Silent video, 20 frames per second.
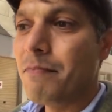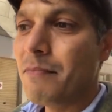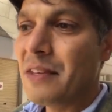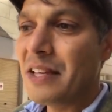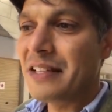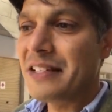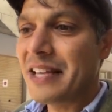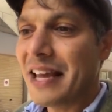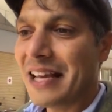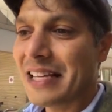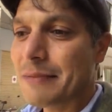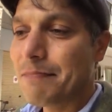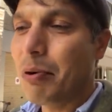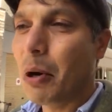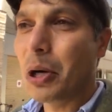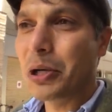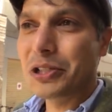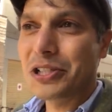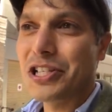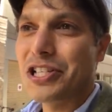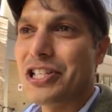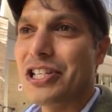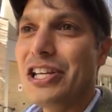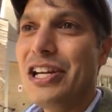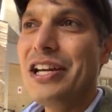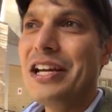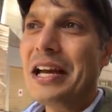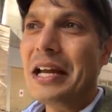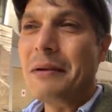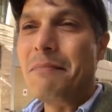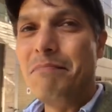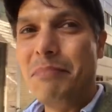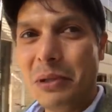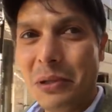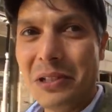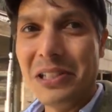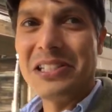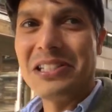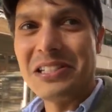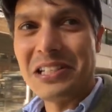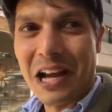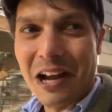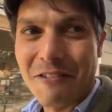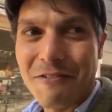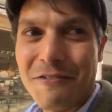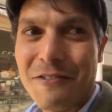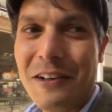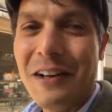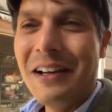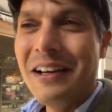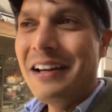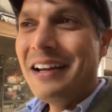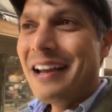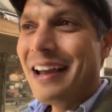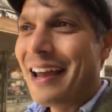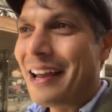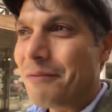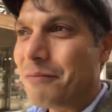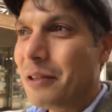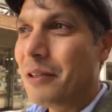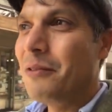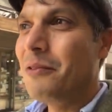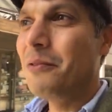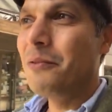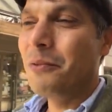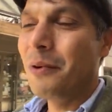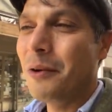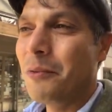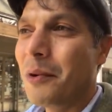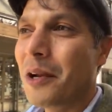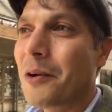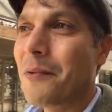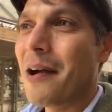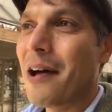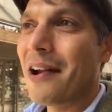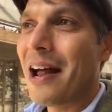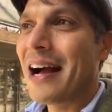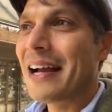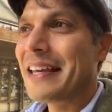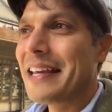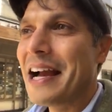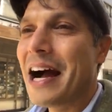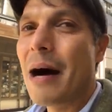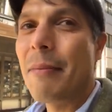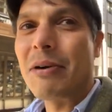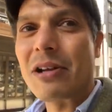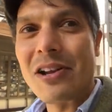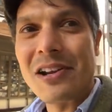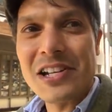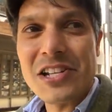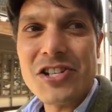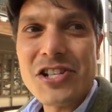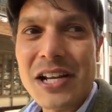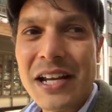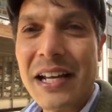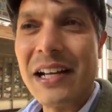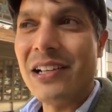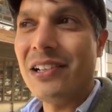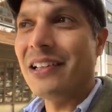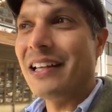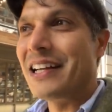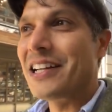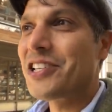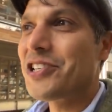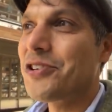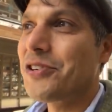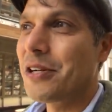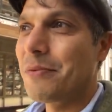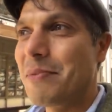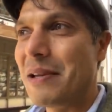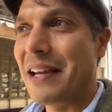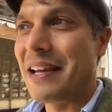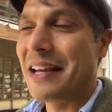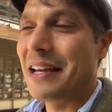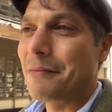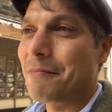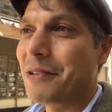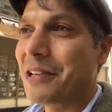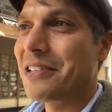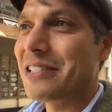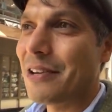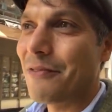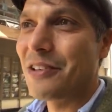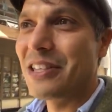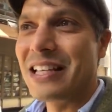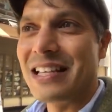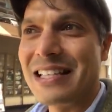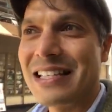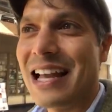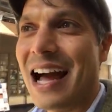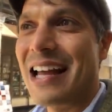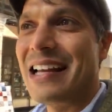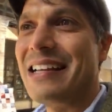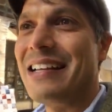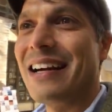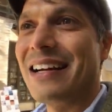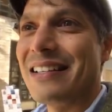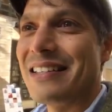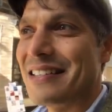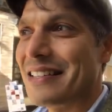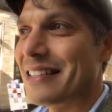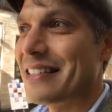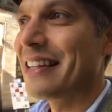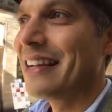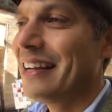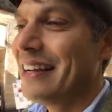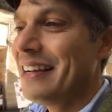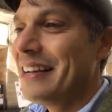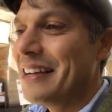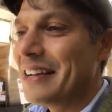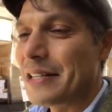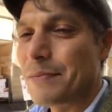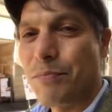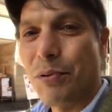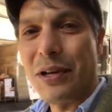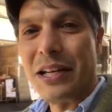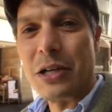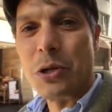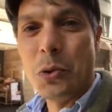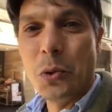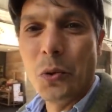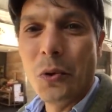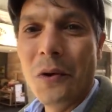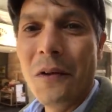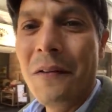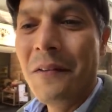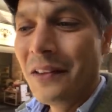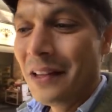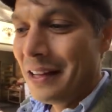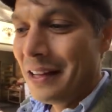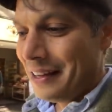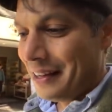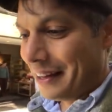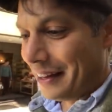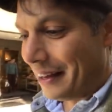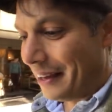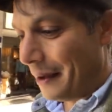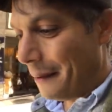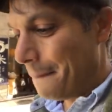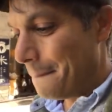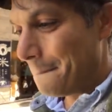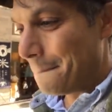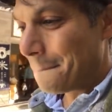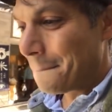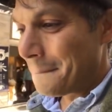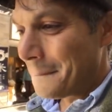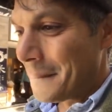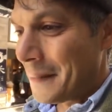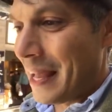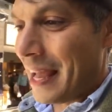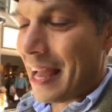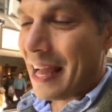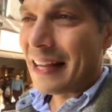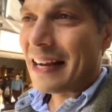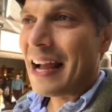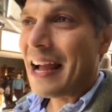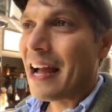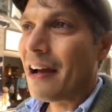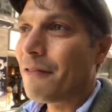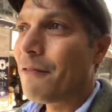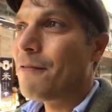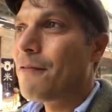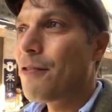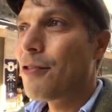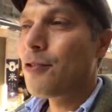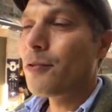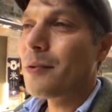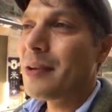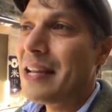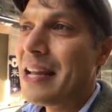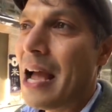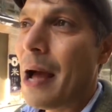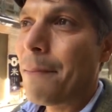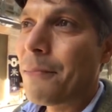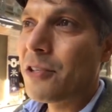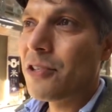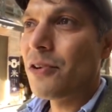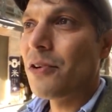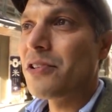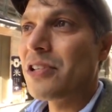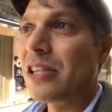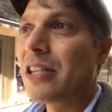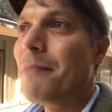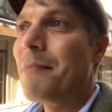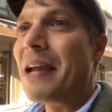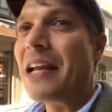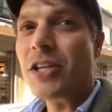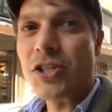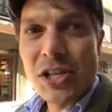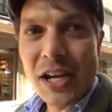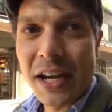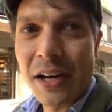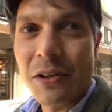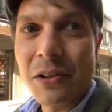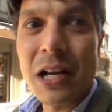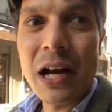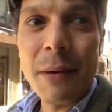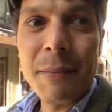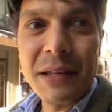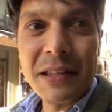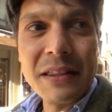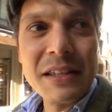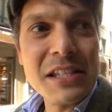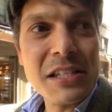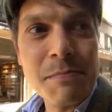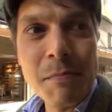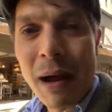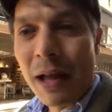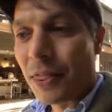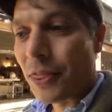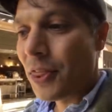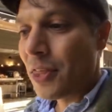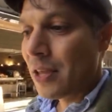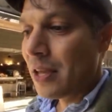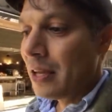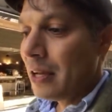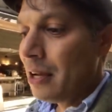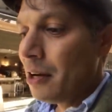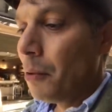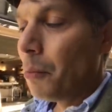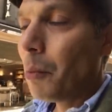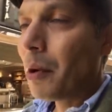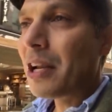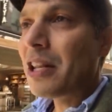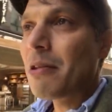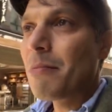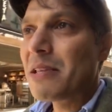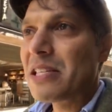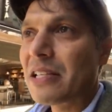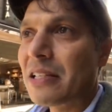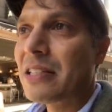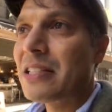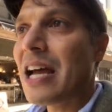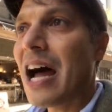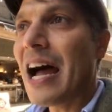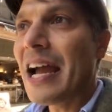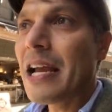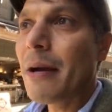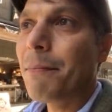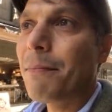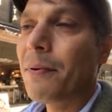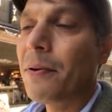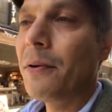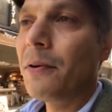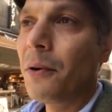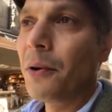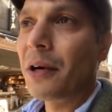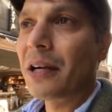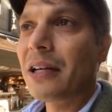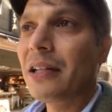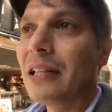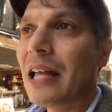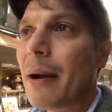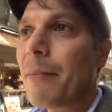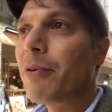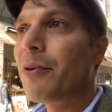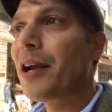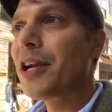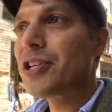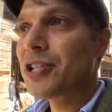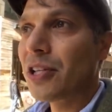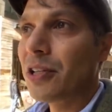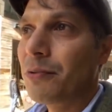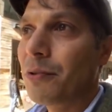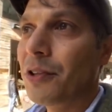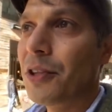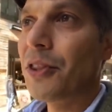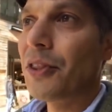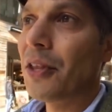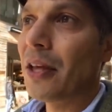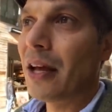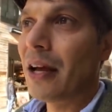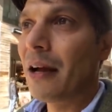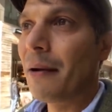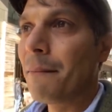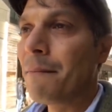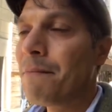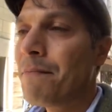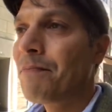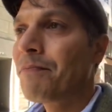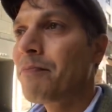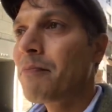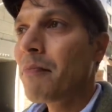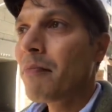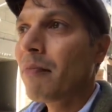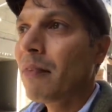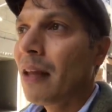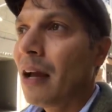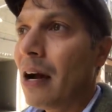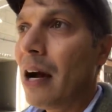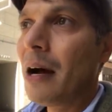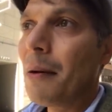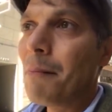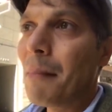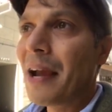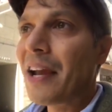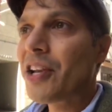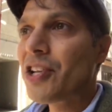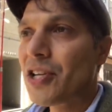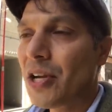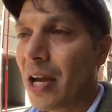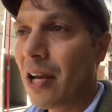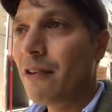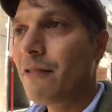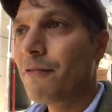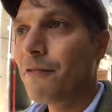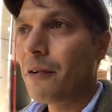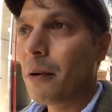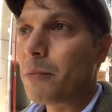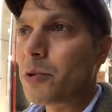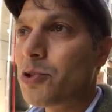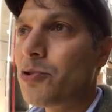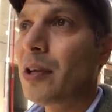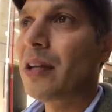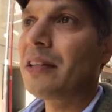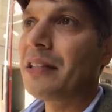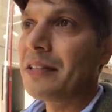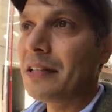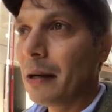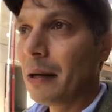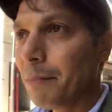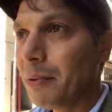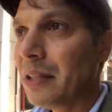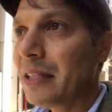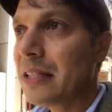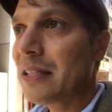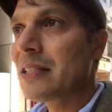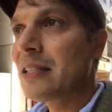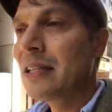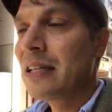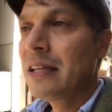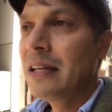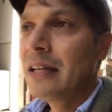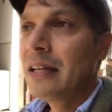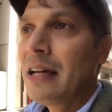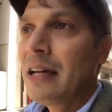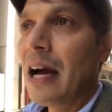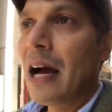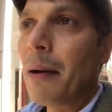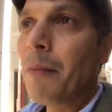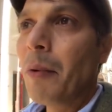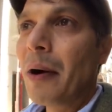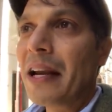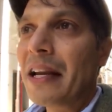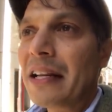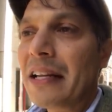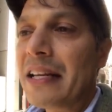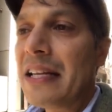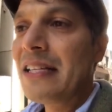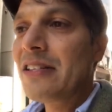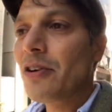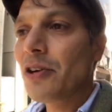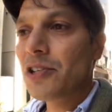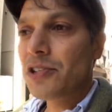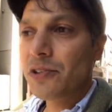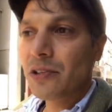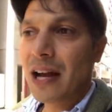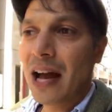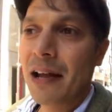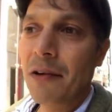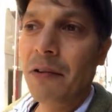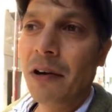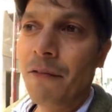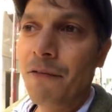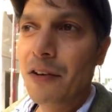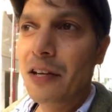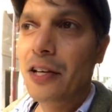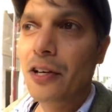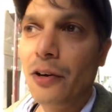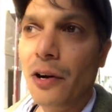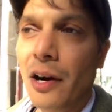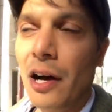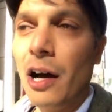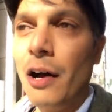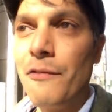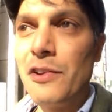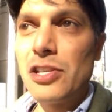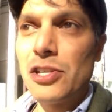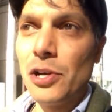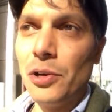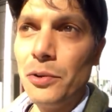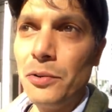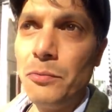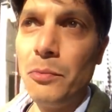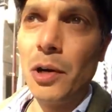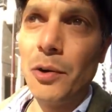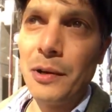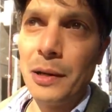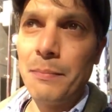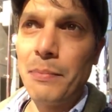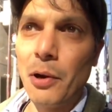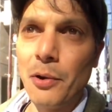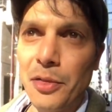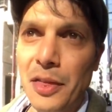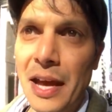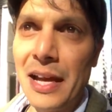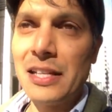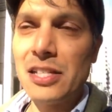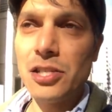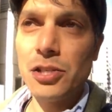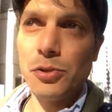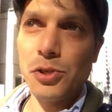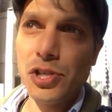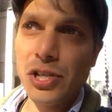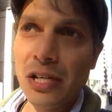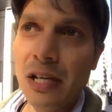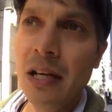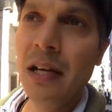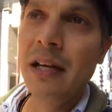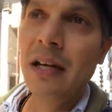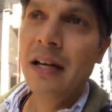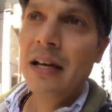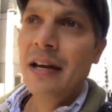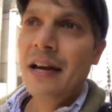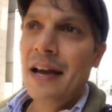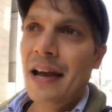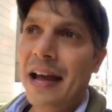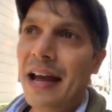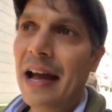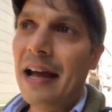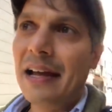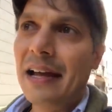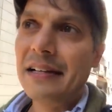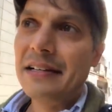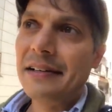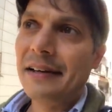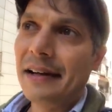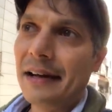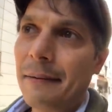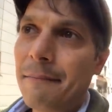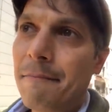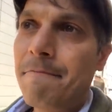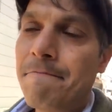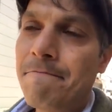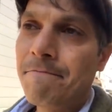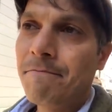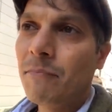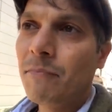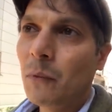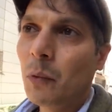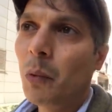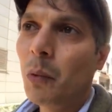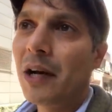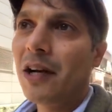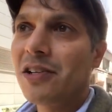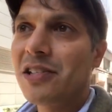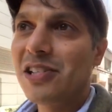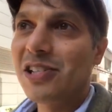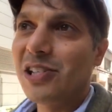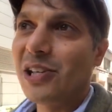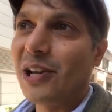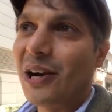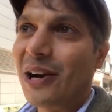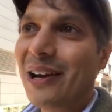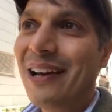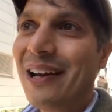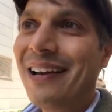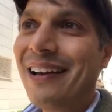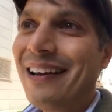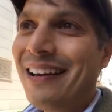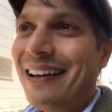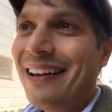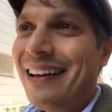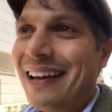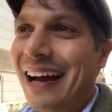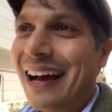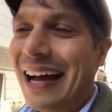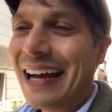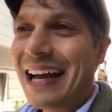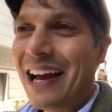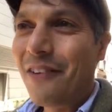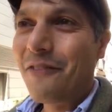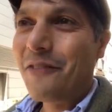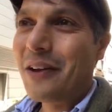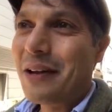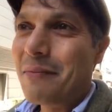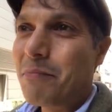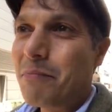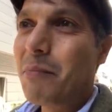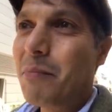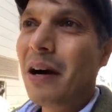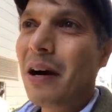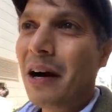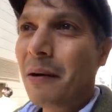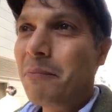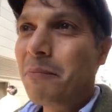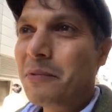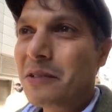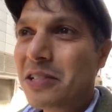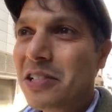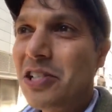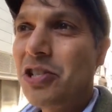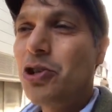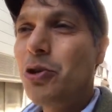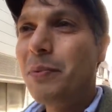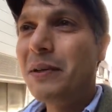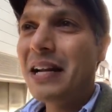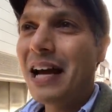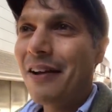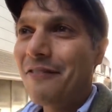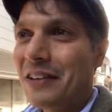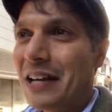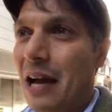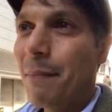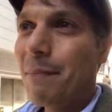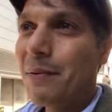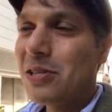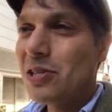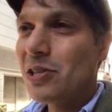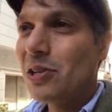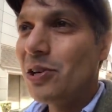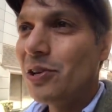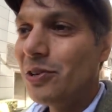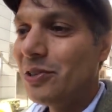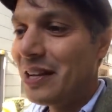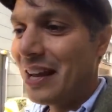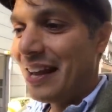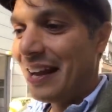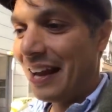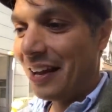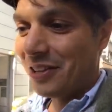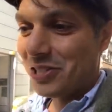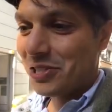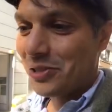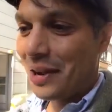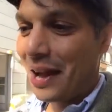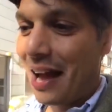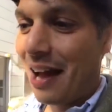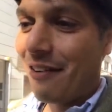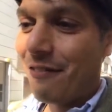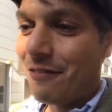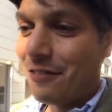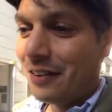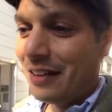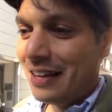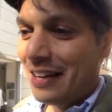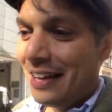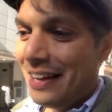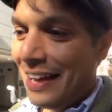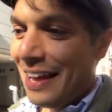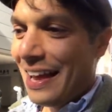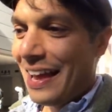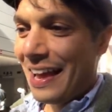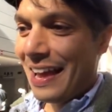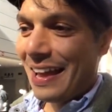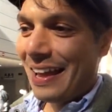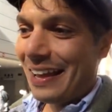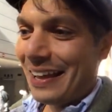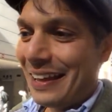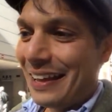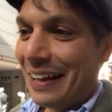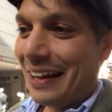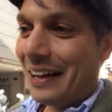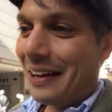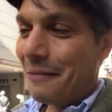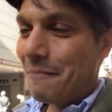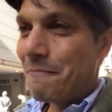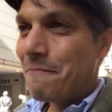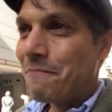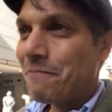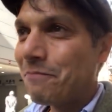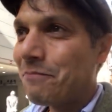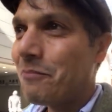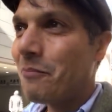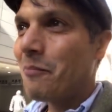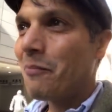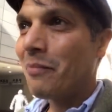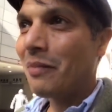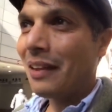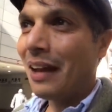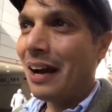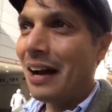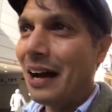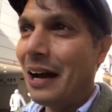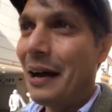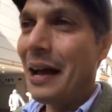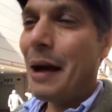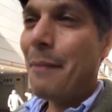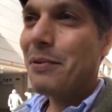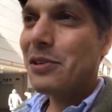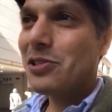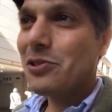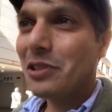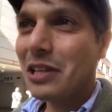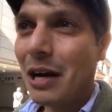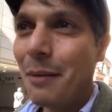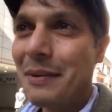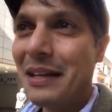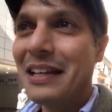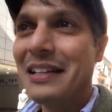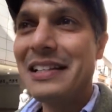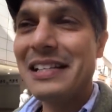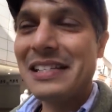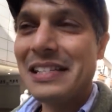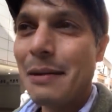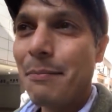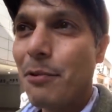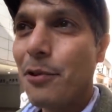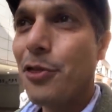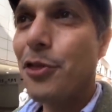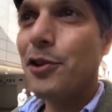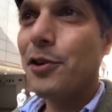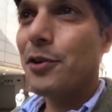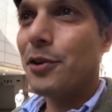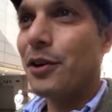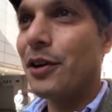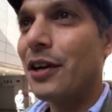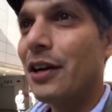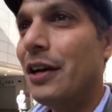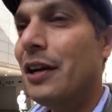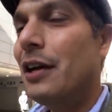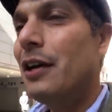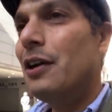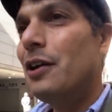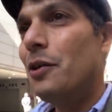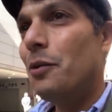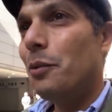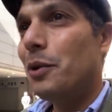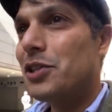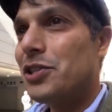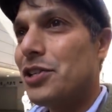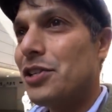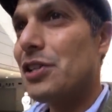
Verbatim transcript: he takes parts and builds stuff. And we, we went around Akihabara on his channel, and it's sure to be a hit because everything Scotty does is, is pretty cool. Um, and I have three episodes on the main channel coming this month. One of them is a tie-up or a collaboration with um, uh, Mike Chen from Strictly Dumplings. I'm waiting. He's also got a video of his own where we both ate sushi. And um, what else is there? I have a um, scuba diving episode, and I also have a um, uh, episode coming in December 3rd, which